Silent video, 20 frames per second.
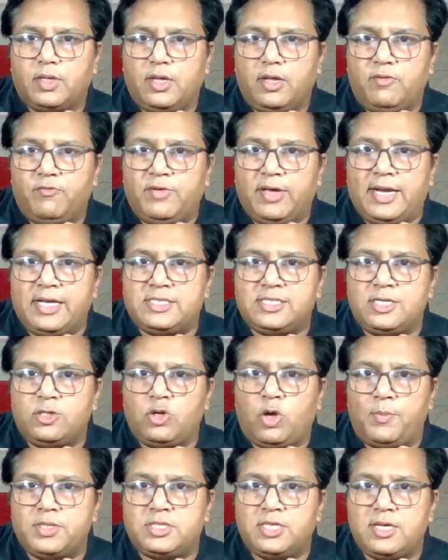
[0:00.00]
When I say
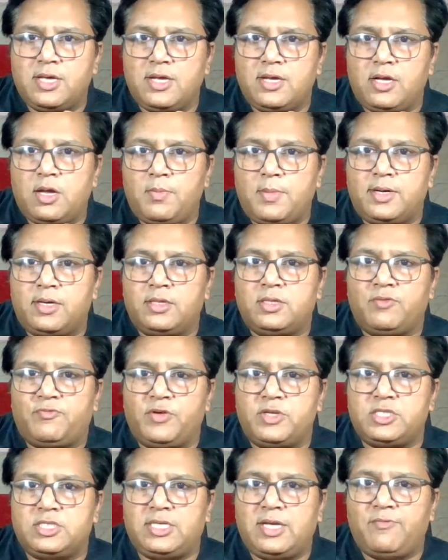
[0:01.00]
domestic income, under the
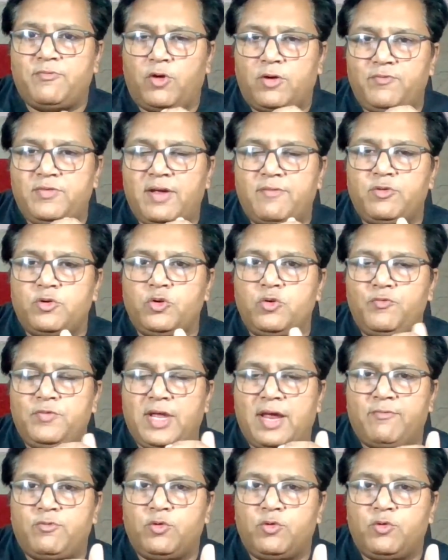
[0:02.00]
first step, what we have to do? We have to